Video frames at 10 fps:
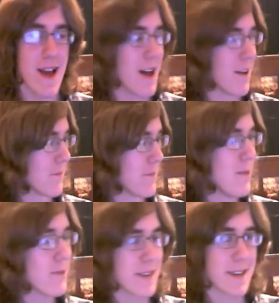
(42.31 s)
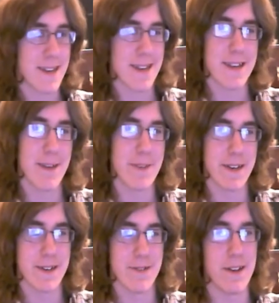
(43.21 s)
of music
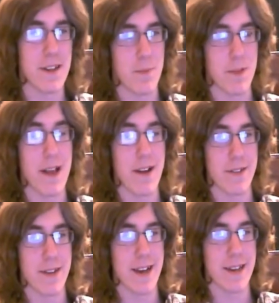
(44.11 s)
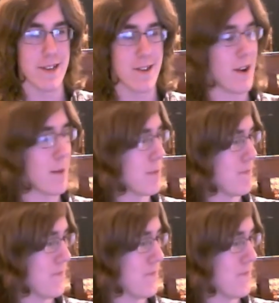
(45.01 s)
attempting to display on the desktop.